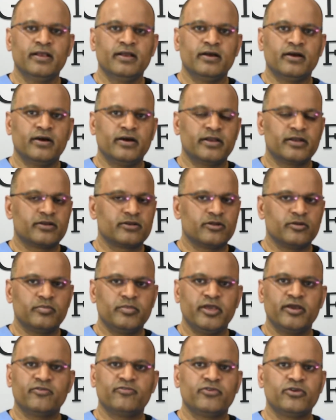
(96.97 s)
or it could
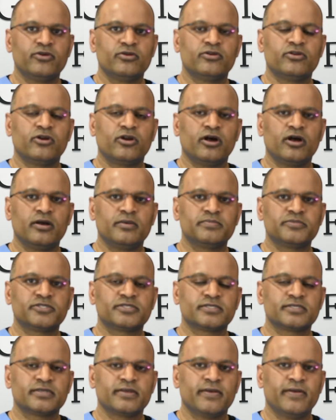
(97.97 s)
be a few
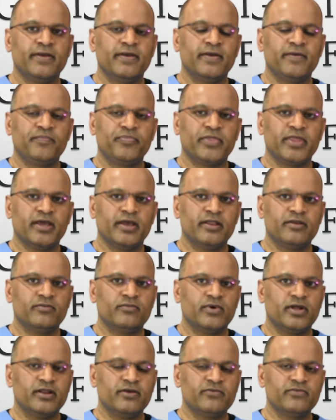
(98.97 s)
drops. And
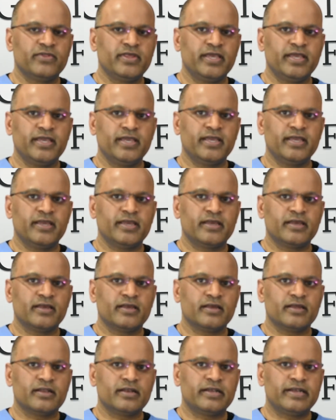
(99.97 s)
one of the
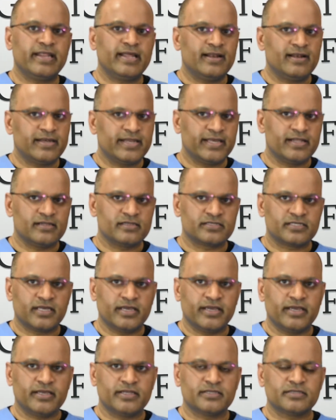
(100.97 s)
telltale
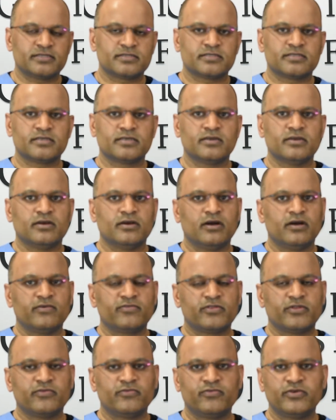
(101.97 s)
signs
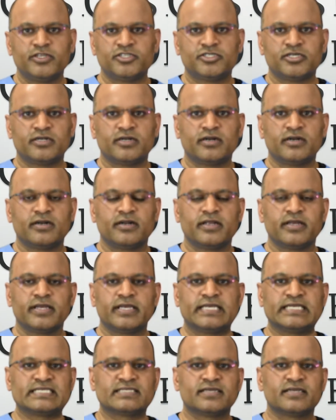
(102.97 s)
of the fissure
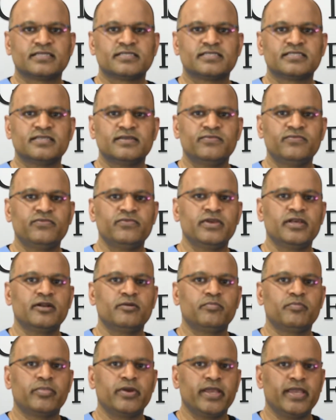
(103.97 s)
is that
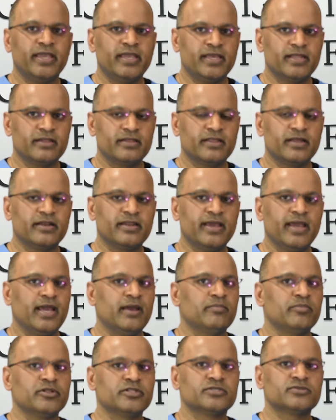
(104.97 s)
severe pain that
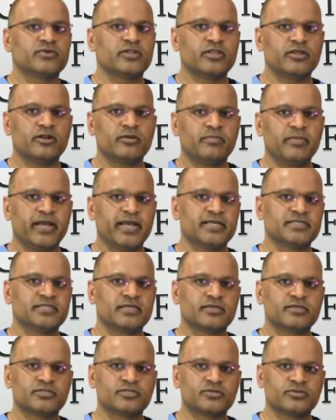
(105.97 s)
happens when you're
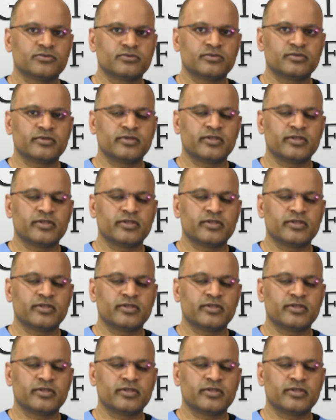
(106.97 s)
passing stool.